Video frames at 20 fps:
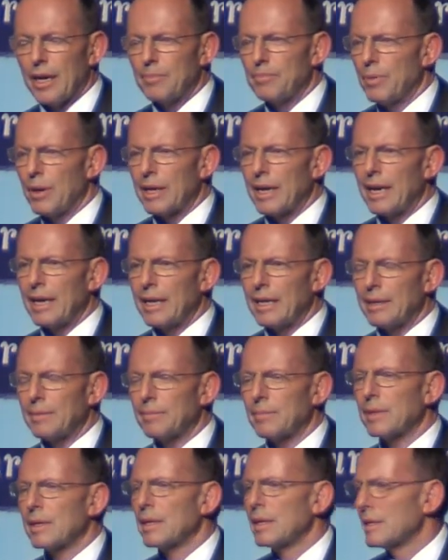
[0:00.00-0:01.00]
by
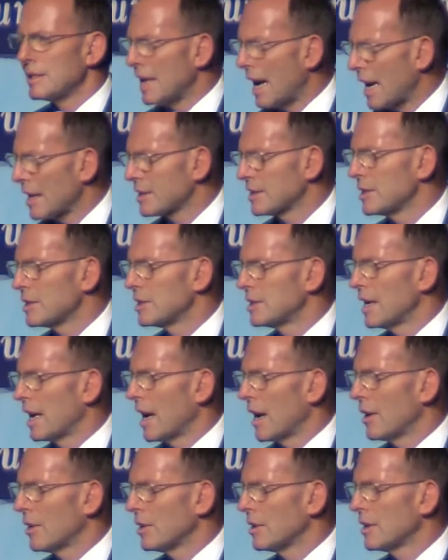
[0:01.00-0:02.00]
getting taxes
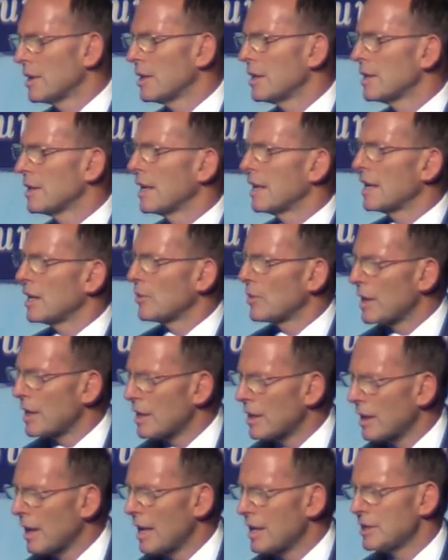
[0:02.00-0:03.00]
down, getting
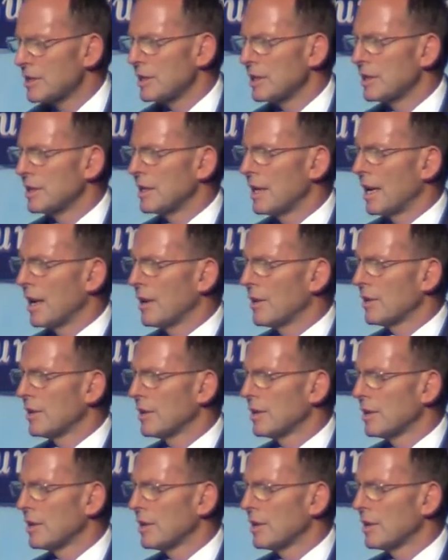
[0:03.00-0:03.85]
regulation down,